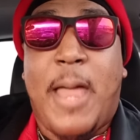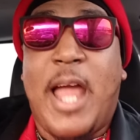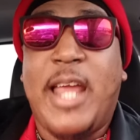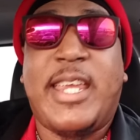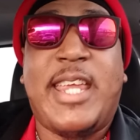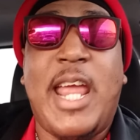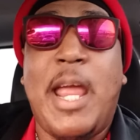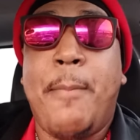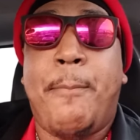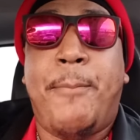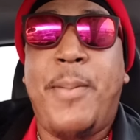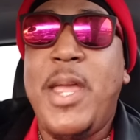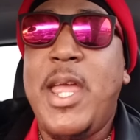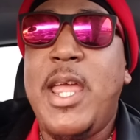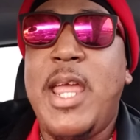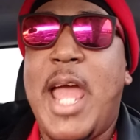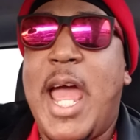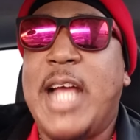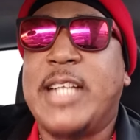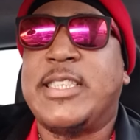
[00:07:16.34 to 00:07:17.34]
I can't
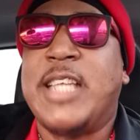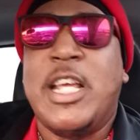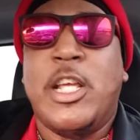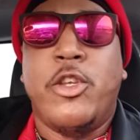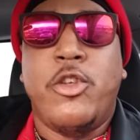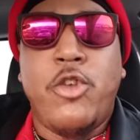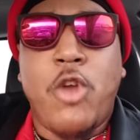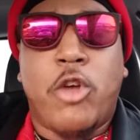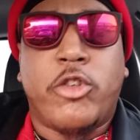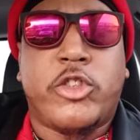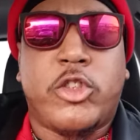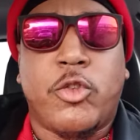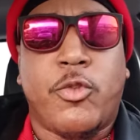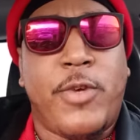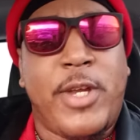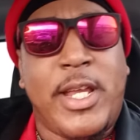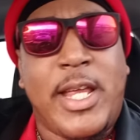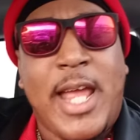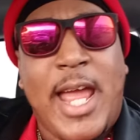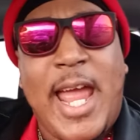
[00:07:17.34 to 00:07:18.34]
be as
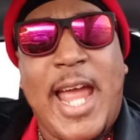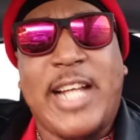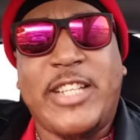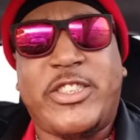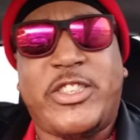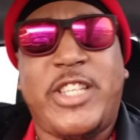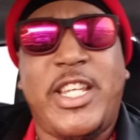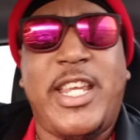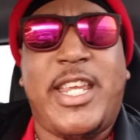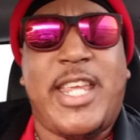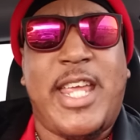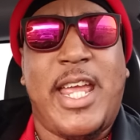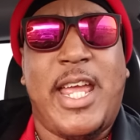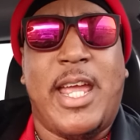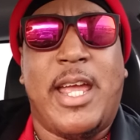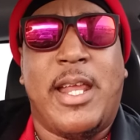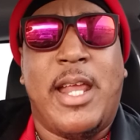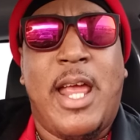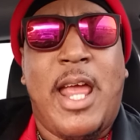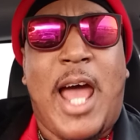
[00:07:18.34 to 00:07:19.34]
nurturing as she
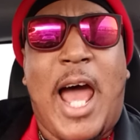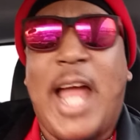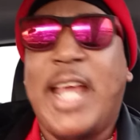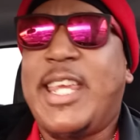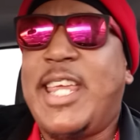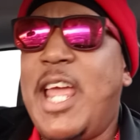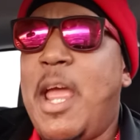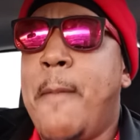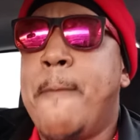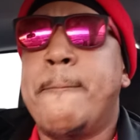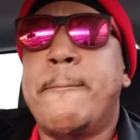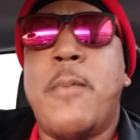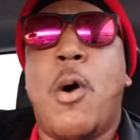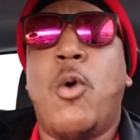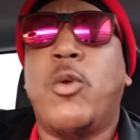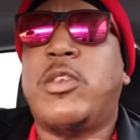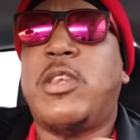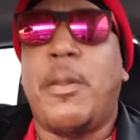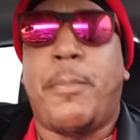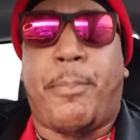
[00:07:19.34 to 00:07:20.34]
can. I can't
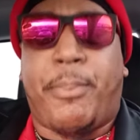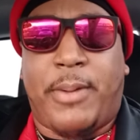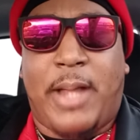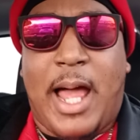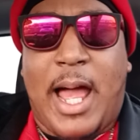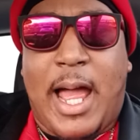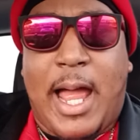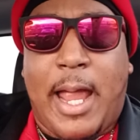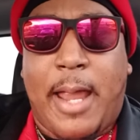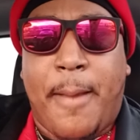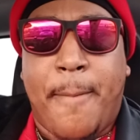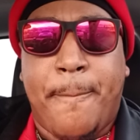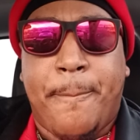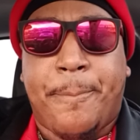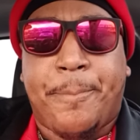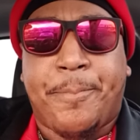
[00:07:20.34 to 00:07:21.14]
multiply